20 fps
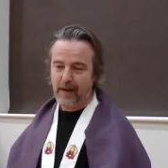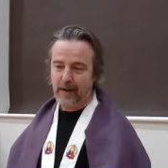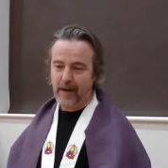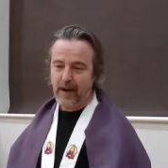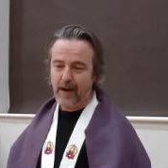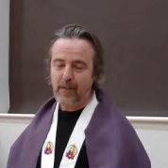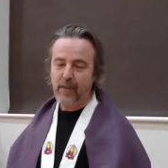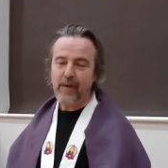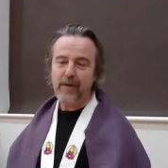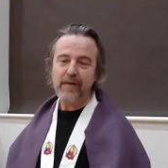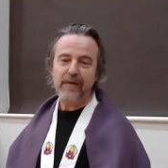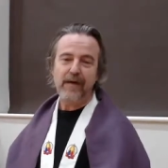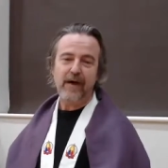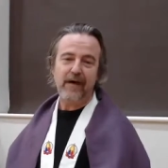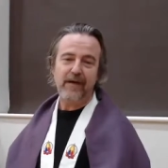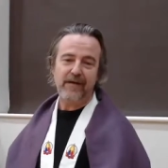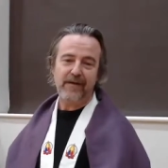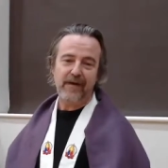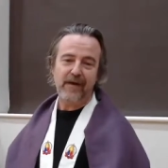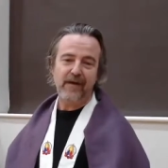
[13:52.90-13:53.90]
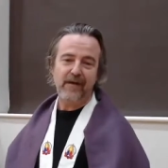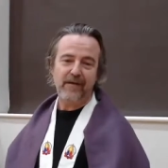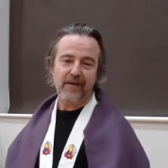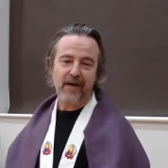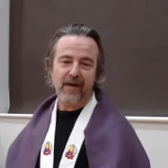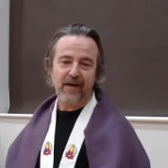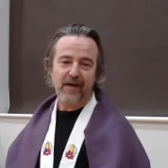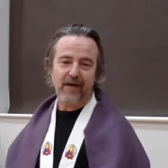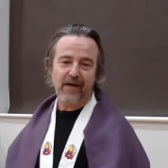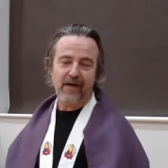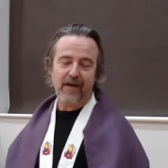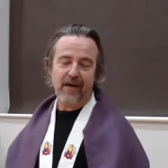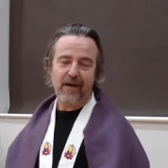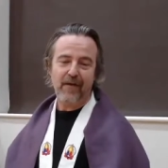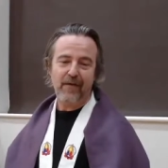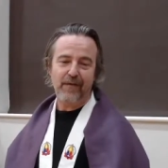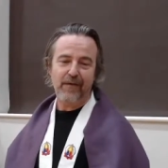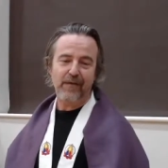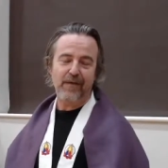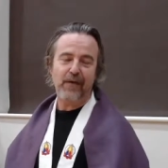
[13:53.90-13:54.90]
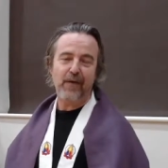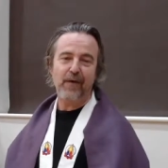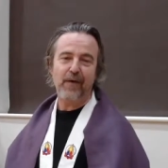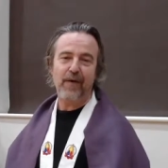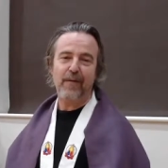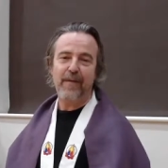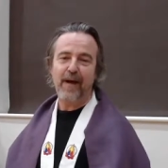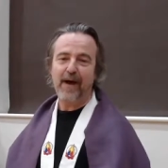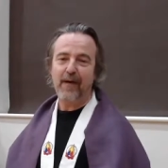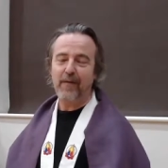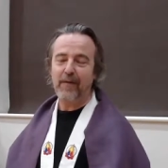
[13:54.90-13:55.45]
one of the ideas that I often talk about